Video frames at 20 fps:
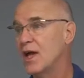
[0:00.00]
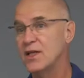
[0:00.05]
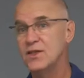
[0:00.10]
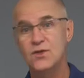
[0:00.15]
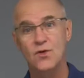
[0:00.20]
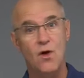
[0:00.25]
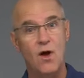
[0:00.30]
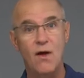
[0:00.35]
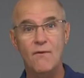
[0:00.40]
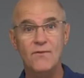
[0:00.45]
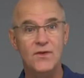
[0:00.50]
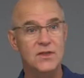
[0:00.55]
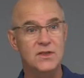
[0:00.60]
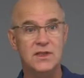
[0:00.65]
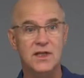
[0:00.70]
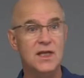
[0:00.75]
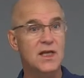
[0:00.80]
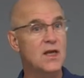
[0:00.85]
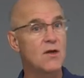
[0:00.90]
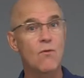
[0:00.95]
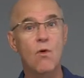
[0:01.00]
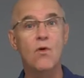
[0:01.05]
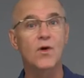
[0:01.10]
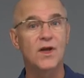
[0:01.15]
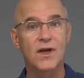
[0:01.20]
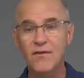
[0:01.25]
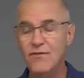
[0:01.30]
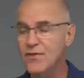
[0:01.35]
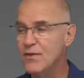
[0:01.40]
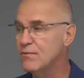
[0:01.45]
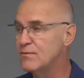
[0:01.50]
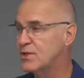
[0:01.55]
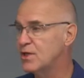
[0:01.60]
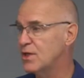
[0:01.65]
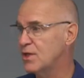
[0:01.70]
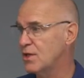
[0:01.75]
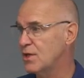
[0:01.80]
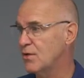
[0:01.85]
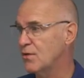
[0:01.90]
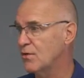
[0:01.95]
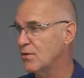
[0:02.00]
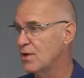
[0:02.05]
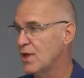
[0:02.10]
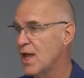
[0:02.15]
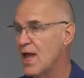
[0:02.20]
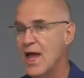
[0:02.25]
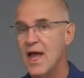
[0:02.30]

and so obviously He won't give them to you.